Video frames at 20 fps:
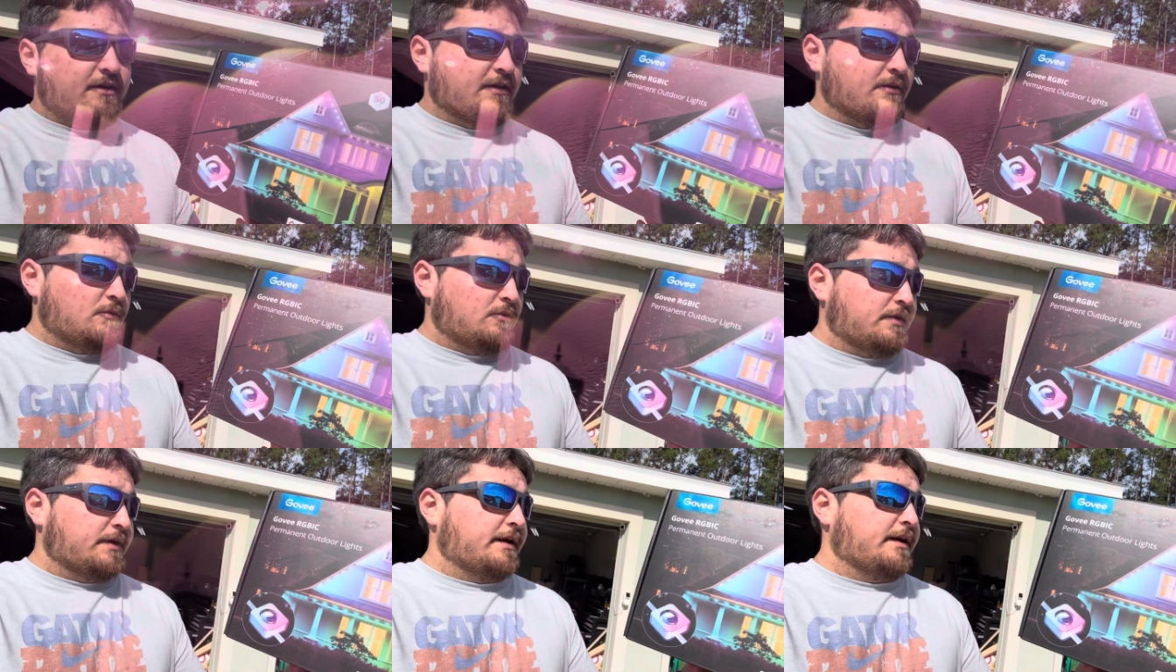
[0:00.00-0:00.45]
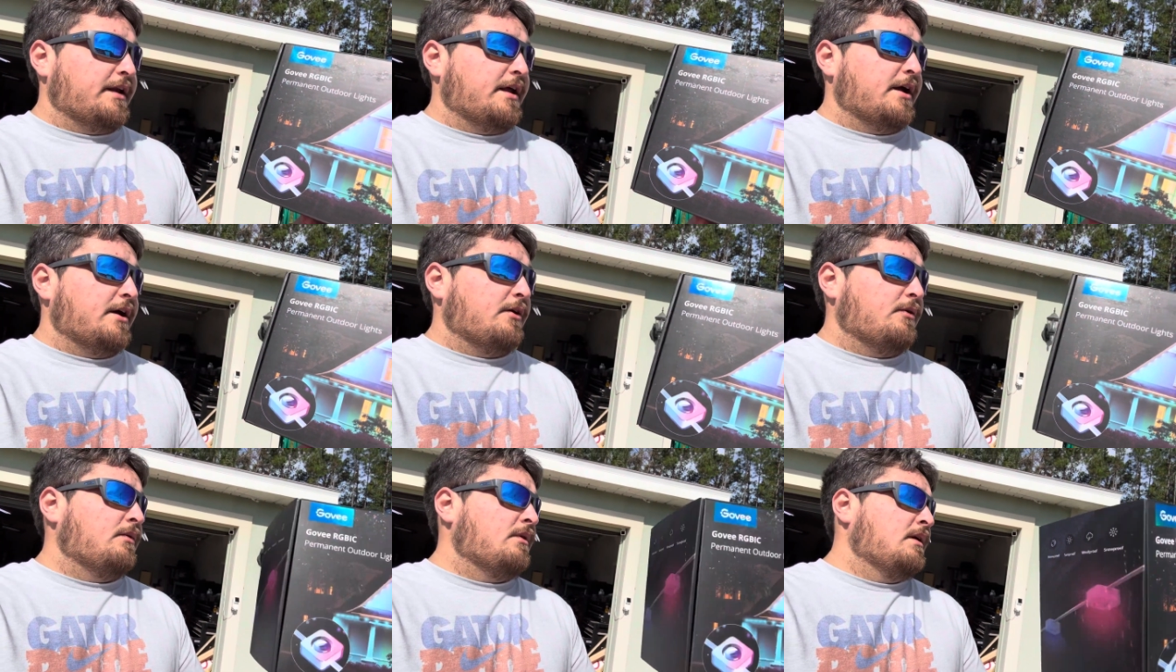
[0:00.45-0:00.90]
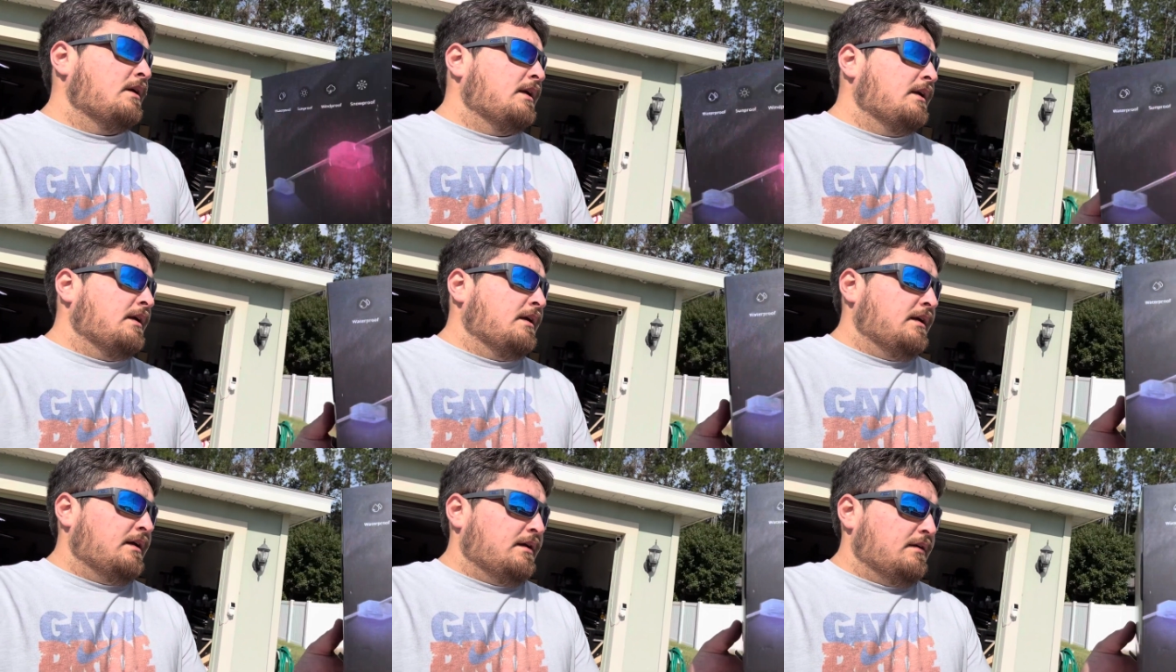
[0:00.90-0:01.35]
going to want to know
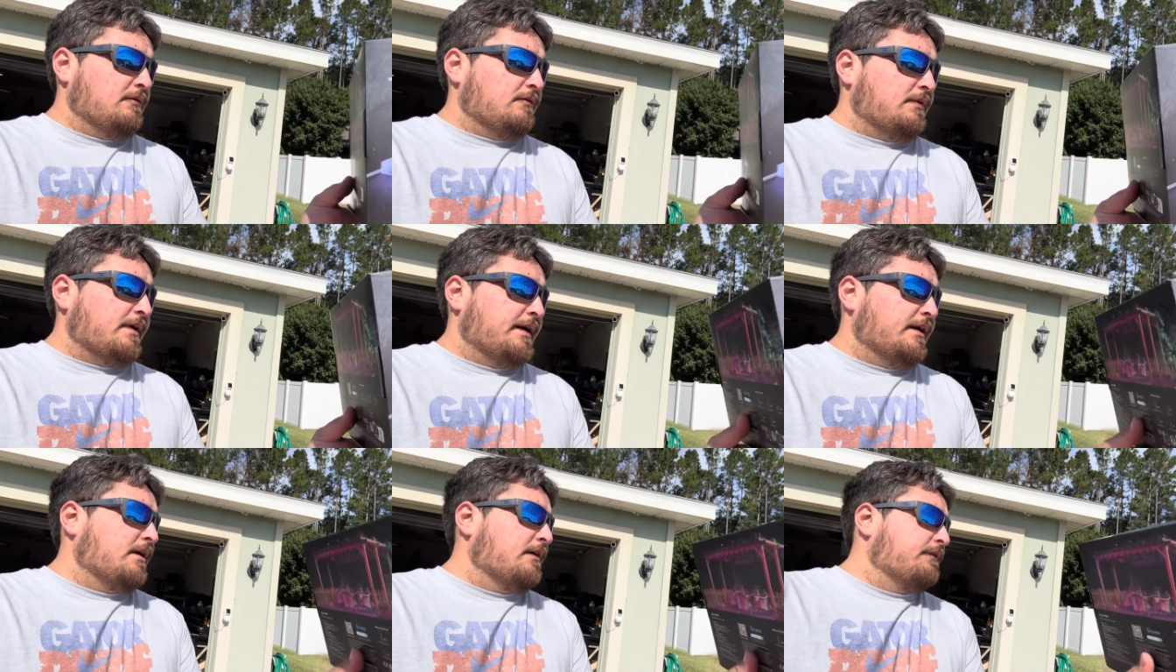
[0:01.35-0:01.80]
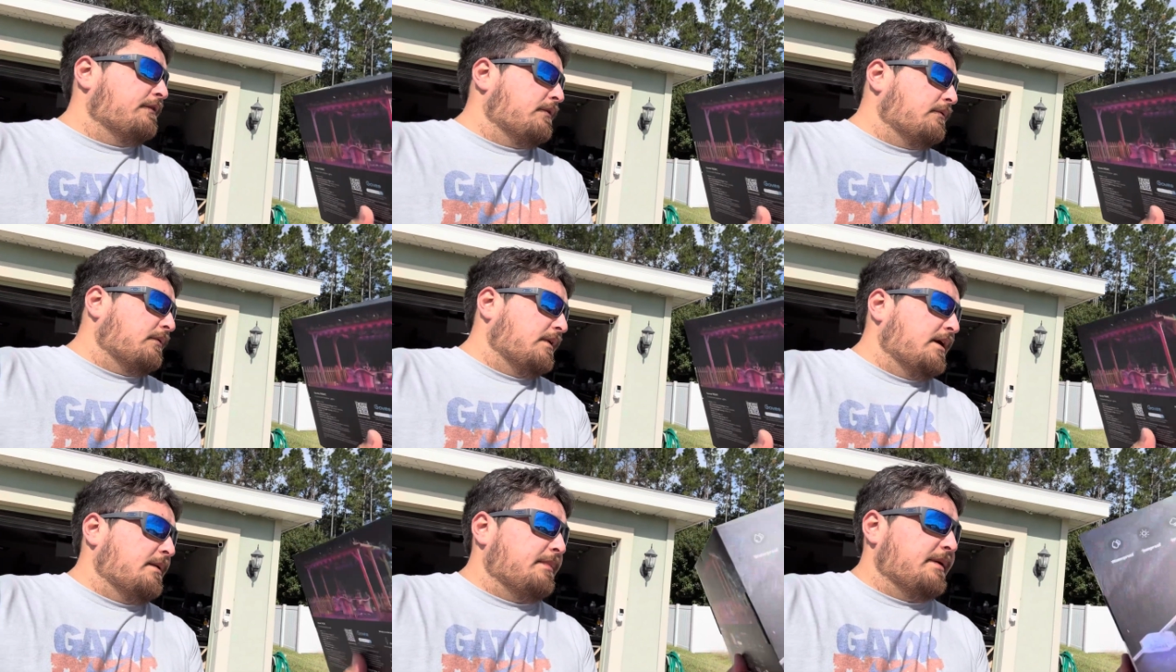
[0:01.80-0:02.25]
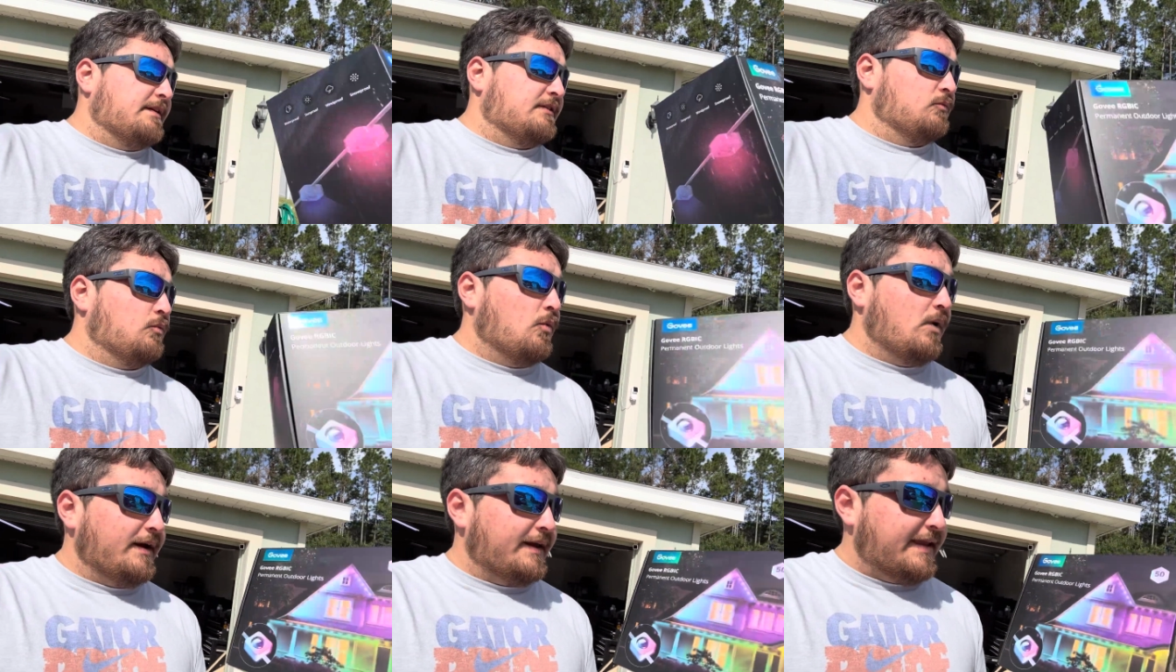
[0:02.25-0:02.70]
right off the rip is,
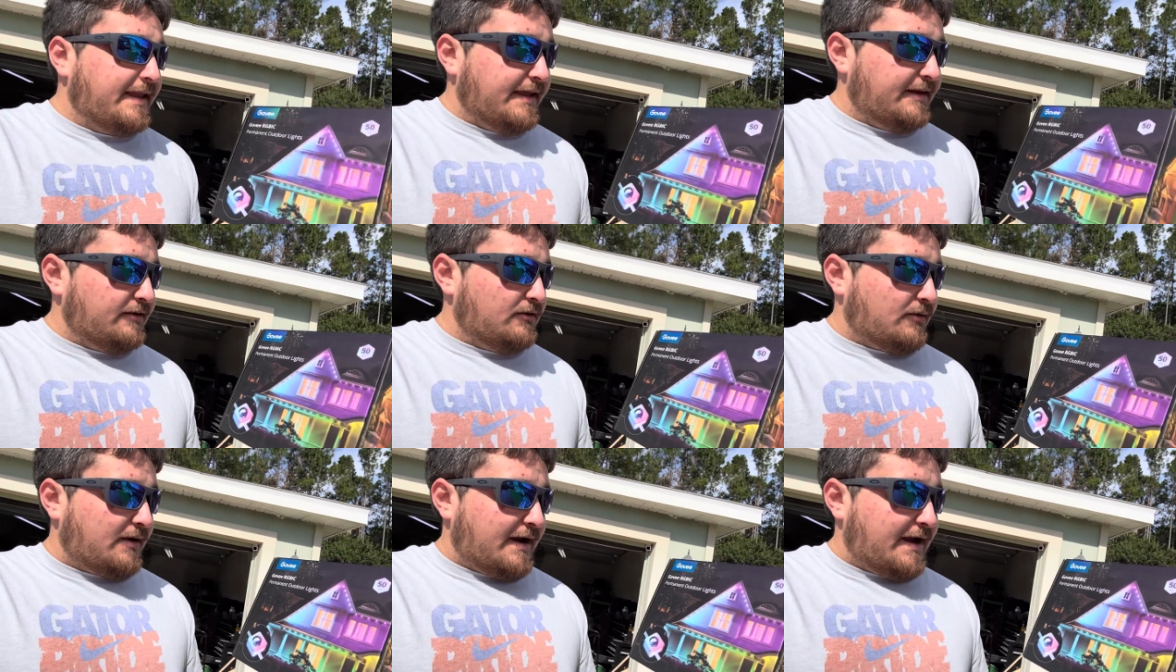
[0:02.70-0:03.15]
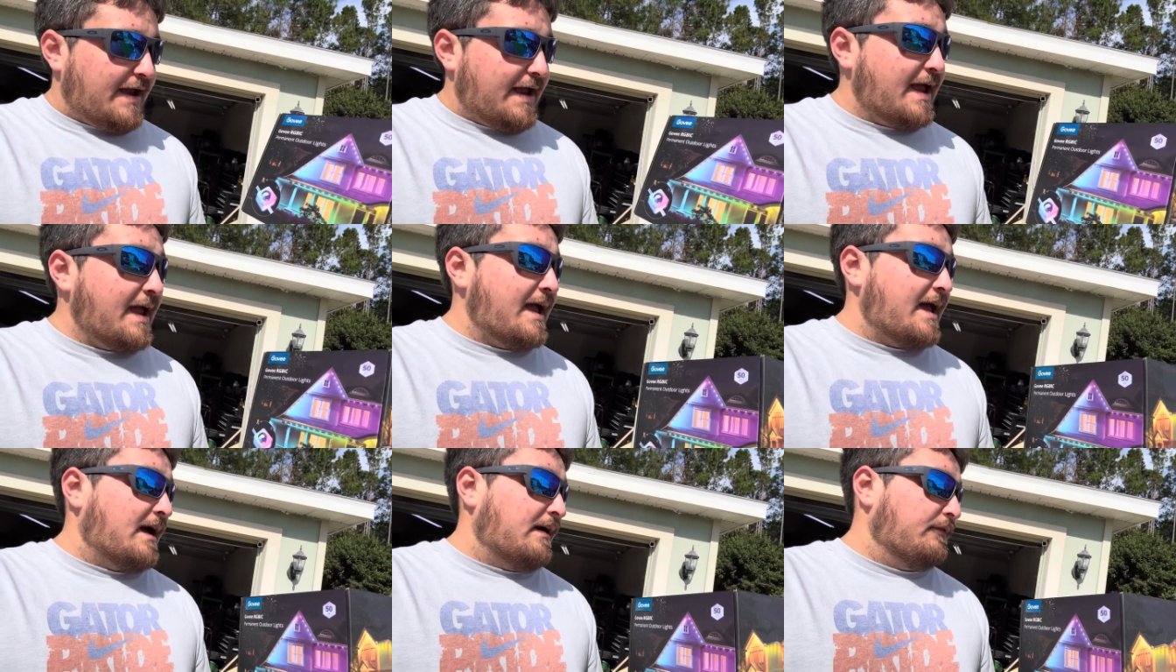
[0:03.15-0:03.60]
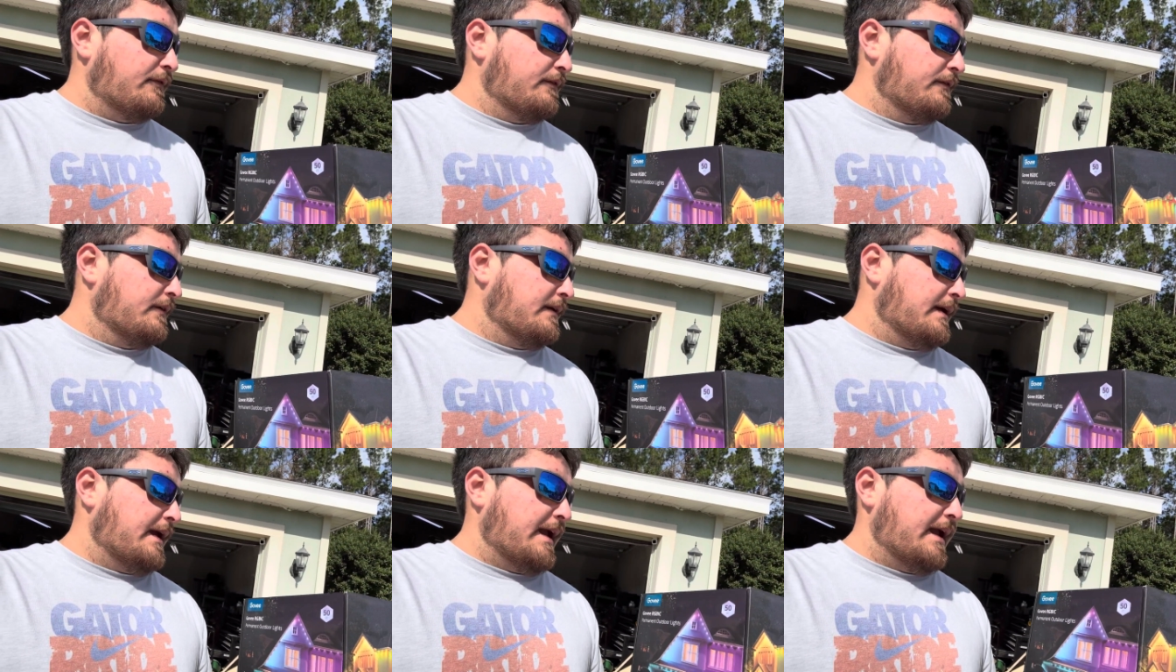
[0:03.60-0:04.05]
what kit do I have?
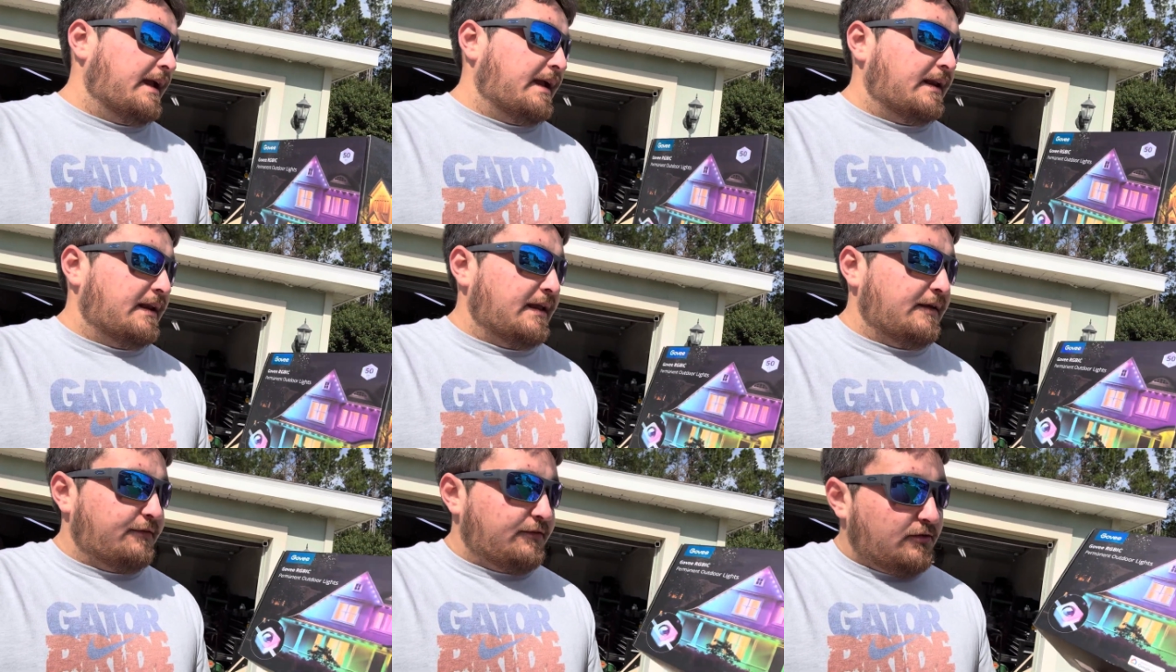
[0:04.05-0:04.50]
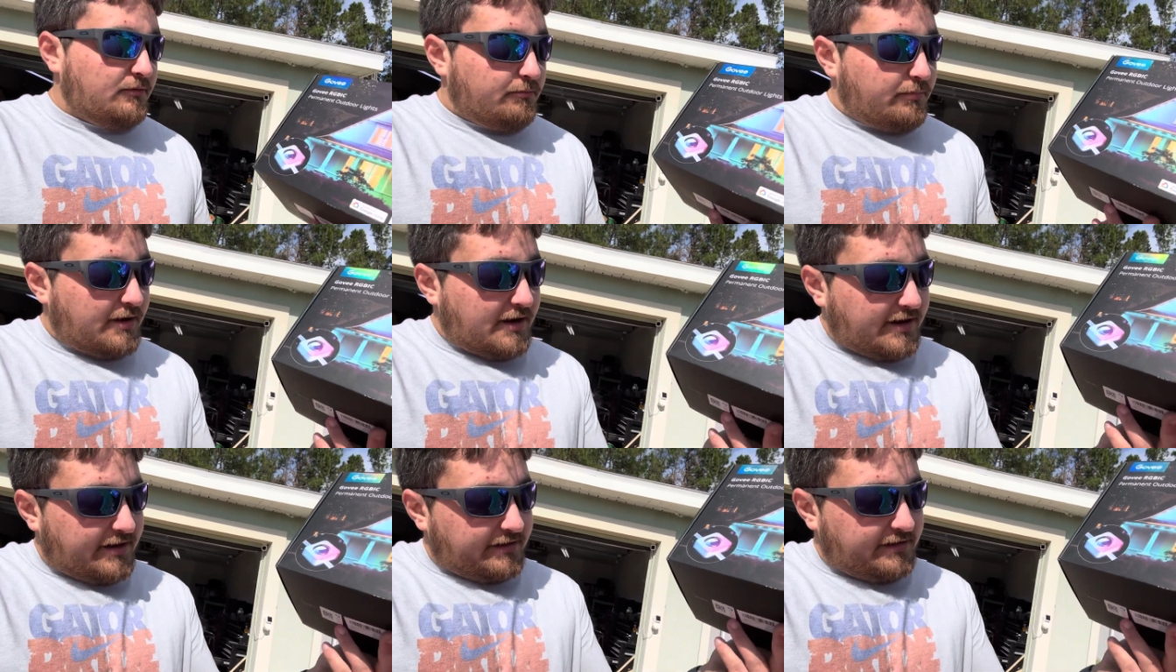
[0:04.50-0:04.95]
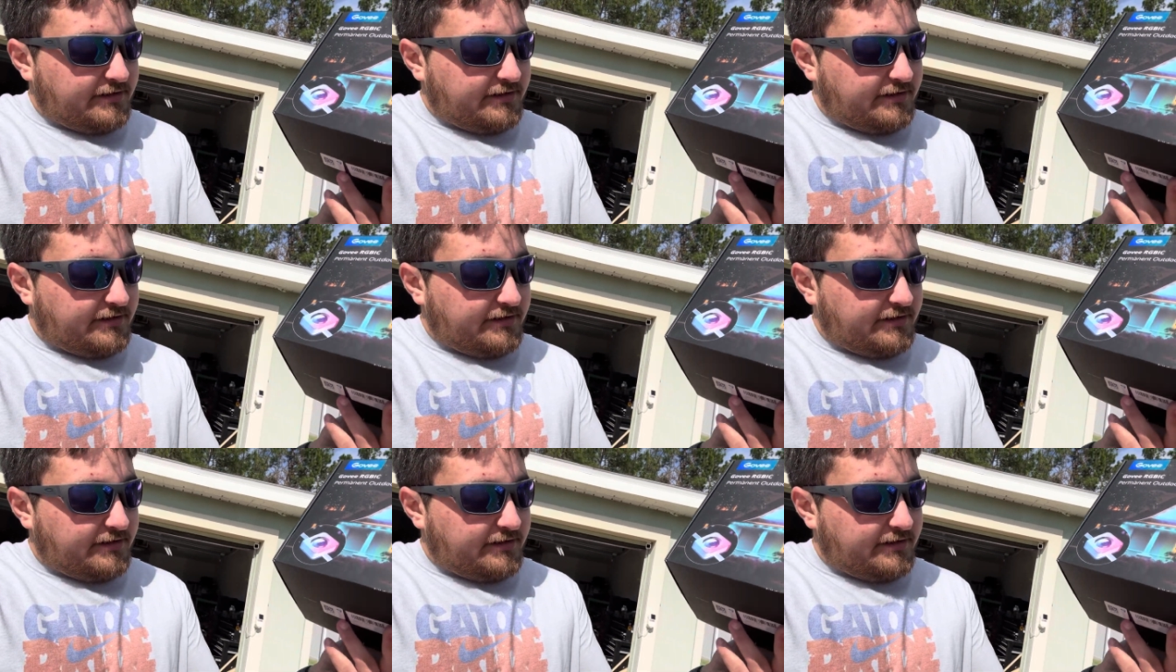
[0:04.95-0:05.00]
And if you buy a